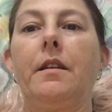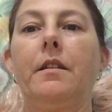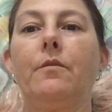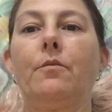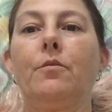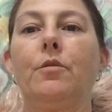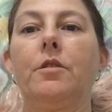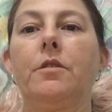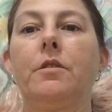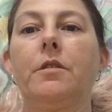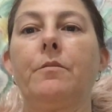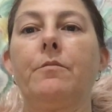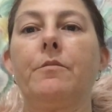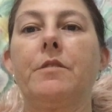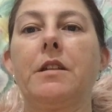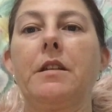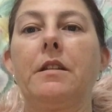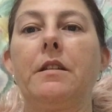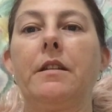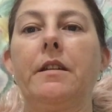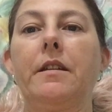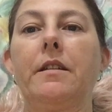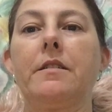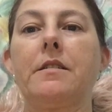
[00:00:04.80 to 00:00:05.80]
and welcome
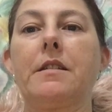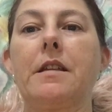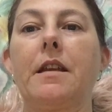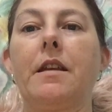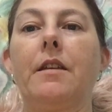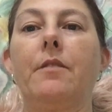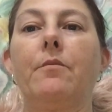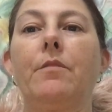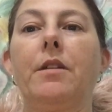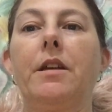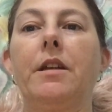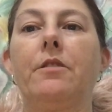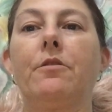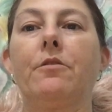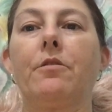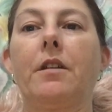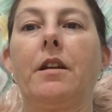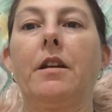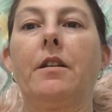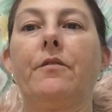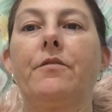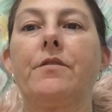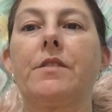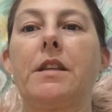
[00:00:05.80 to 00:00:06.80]
to Leah's Handmade
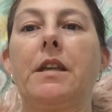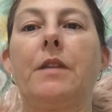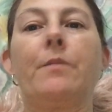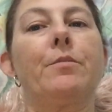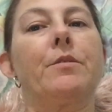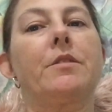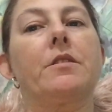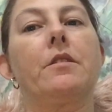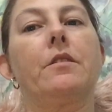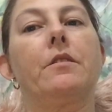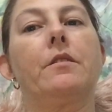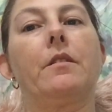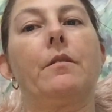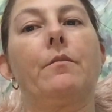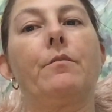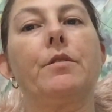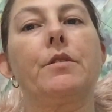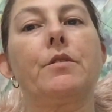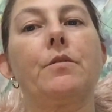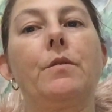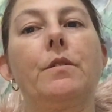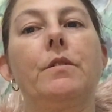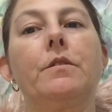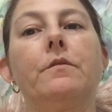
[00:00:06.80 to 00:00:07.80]
Crafts, episode
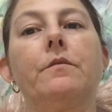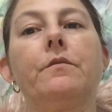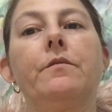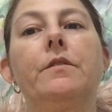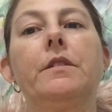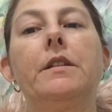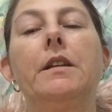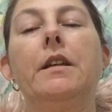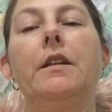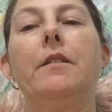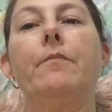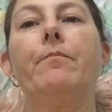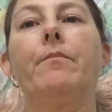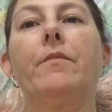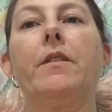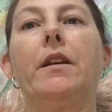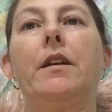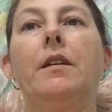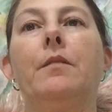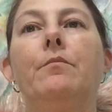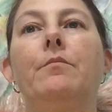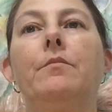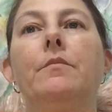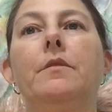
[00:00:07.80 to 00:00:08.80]
number 12.
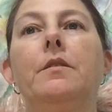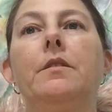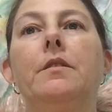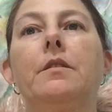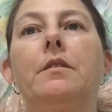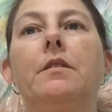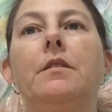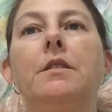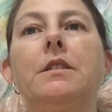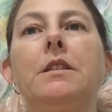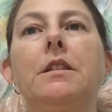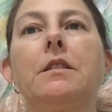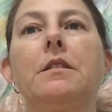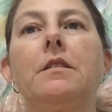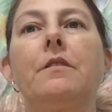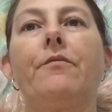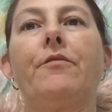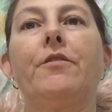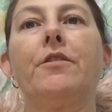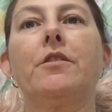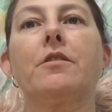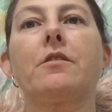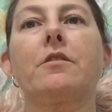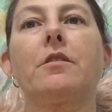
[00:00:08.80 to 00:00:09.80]
This is the
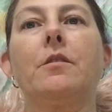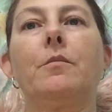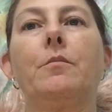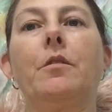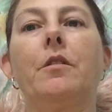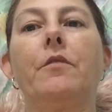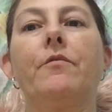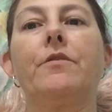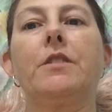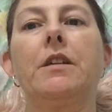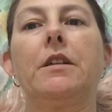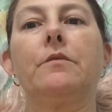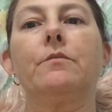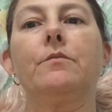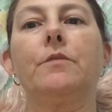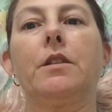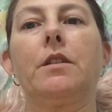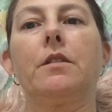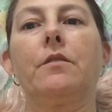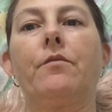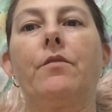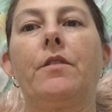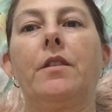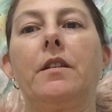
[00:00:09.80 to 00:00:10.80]
first time I've done
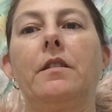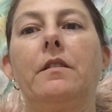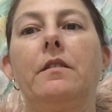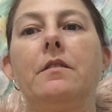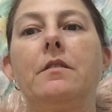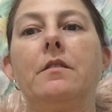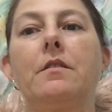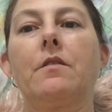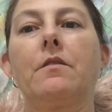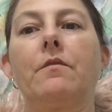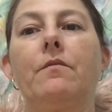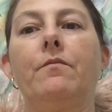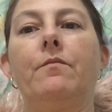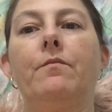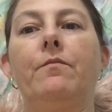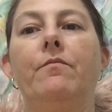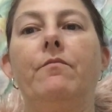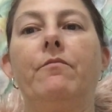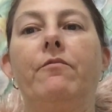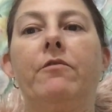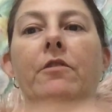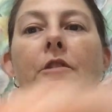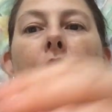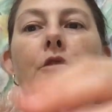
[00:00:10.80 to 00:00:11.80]
one of these
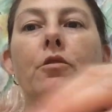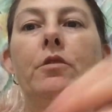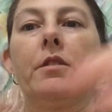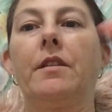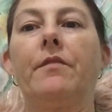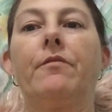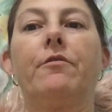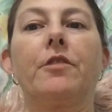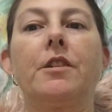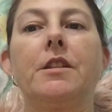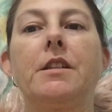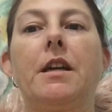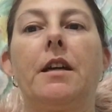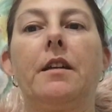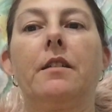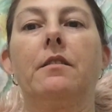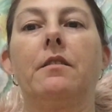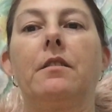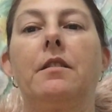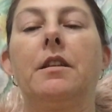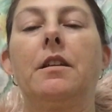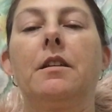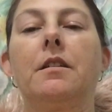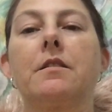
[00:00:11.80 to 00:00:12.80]
vlog
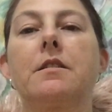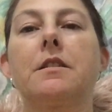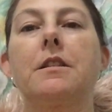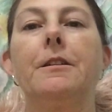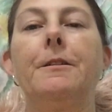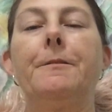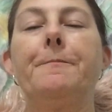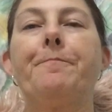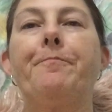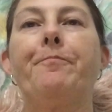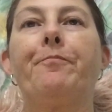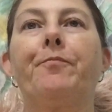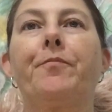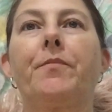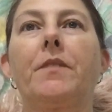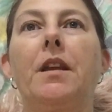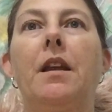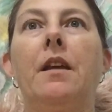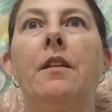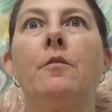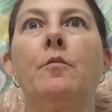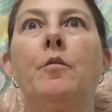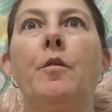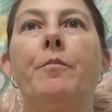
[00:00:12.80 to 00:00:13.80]
everyday things,
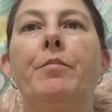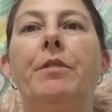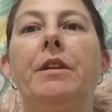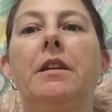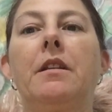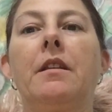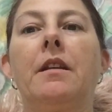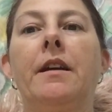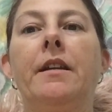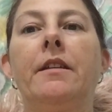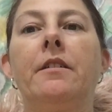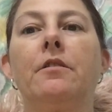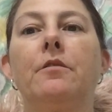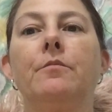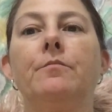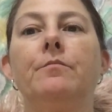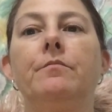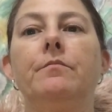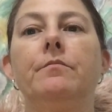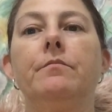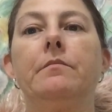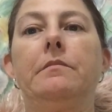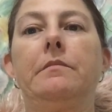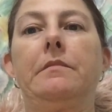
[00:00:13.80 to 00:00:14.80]
and I'm a bit late.
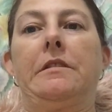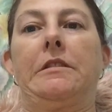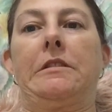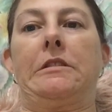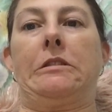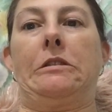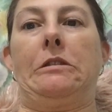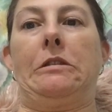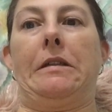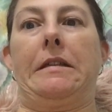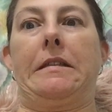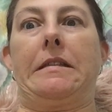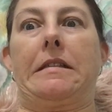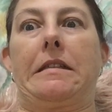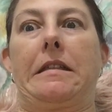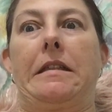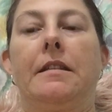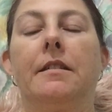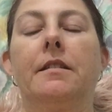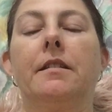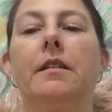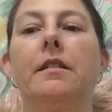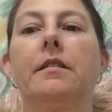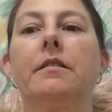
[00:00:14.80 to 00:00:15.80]
I'm 2 days
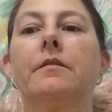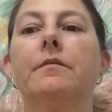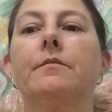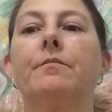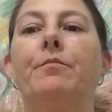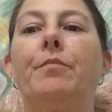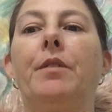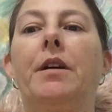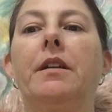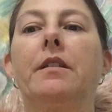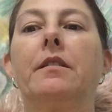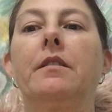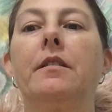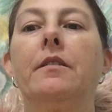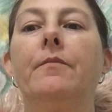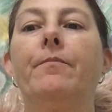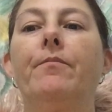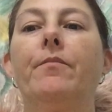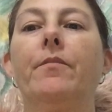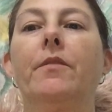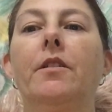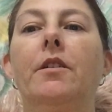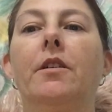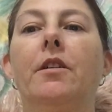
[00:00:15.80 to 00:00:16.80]
late at it, but
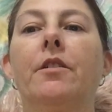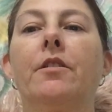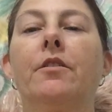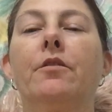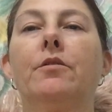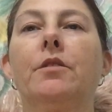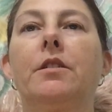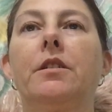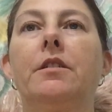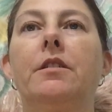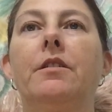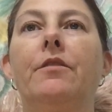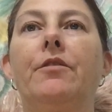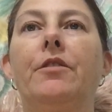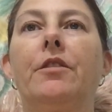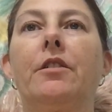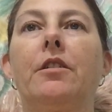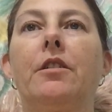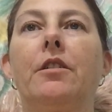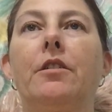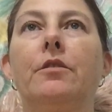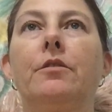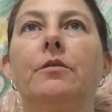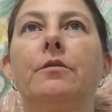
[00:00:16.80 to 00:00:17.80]
I thought I'd give it a
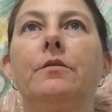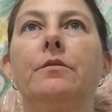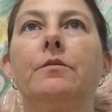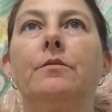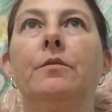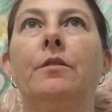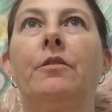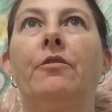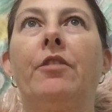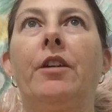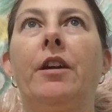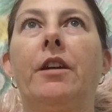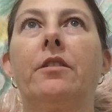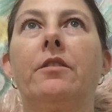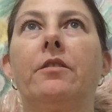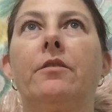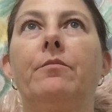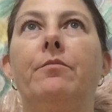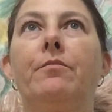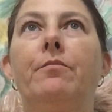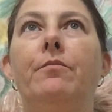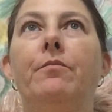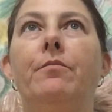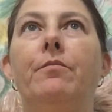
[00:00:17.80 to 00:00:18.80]
go. We've had a